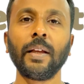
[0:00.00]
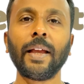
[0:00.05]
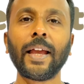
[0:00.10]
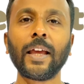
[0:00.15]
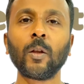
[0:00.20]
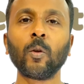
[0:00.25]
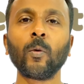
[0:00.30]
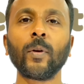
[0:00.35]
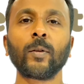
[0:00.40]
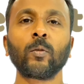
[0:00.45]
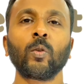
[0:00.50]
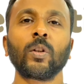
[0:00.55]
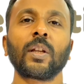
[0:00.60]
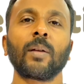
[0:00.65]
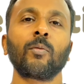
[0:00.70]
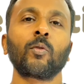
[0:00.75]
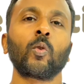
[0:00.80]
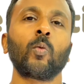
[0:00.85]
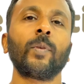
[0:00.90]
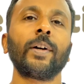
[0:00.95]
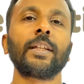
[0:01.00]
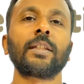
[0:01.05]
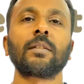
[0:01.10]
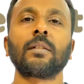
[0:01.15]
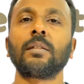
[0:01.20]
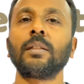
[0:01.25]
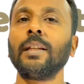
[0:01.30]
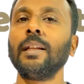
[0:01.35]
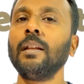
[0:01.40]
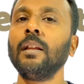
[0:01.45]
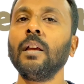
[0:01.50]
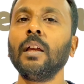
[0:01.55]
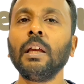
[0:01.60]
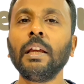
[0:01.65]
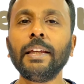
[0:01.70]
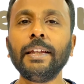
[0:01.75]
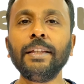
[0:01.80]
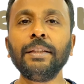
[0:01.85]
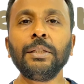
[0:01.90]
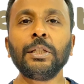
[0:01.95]
Hello and welcome to my channel.
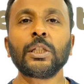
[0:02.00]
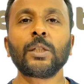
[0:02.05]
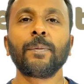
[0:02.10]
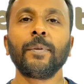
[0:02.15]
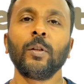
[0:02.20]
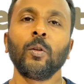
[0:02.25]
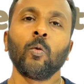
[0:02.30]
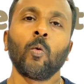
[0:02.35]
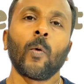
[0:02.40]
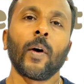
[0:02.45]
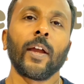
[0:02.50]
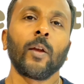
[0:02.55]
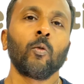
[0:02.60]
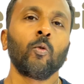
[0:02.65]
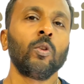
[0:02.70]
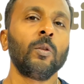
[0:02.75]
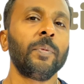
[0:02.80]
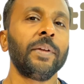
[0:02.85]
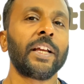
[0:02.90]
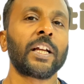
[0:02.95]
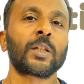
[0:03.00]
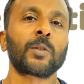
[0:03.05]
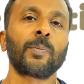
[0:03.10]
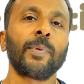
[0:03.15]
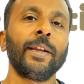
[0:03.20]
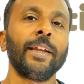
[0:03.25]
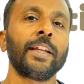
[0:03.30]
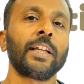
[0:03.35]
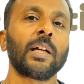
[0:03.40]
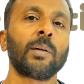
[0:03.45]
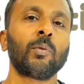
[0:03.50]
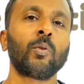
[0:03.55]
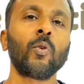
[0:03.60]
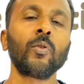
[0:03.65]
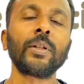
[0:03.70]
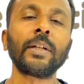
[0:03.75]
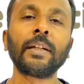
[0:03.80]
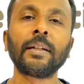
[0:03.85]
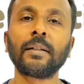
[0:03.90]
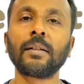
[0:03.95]
In this video I will be explaining
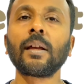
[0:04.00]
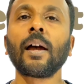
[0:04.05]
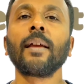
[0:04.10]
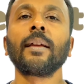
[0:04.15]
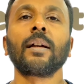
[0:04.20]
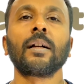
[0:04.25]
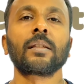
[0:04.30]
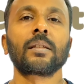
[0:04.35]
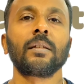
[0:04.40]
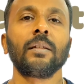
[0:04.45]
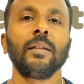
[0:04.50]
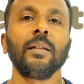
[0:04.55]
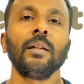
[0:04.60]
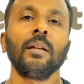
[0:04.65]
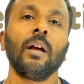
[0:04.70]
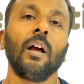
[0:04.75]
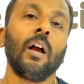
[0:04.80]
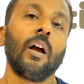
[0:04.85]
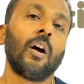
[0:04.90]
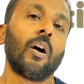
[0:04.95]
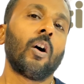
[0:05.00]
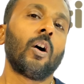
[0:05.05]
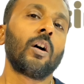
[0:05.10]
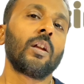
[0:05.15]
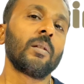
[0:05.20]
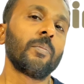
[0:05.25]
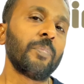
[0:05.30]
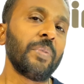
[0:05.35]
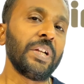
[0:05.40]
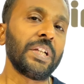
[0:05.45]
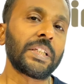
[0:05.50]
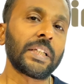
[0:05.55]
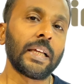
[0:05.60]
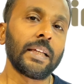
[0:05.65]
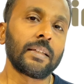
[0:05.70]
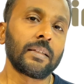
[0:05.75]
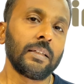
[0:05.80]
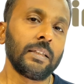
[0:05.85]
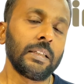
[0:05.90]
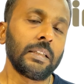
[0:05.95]
about die casting, or
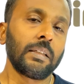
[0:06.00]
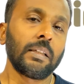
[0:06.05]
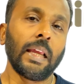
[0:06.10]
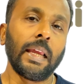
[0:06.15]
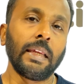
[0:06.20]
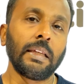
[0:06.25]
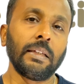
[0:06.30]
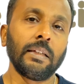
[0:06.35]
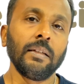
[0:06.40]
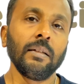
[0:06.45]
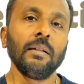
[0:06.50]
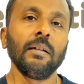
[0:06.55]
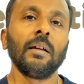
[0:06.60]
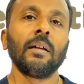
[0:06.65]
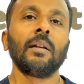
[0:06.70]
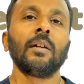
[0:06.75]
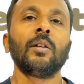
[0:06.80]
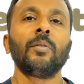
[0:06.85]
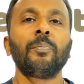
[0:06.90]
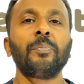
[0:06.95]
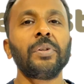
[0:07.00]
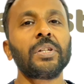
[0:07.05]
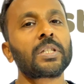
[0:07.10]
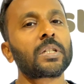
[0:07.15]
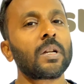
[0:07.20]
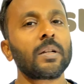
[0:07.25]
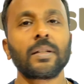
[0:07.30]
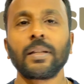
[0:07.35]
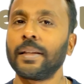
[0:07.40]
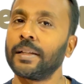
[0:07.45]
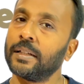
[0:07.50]
precisely saying pressure die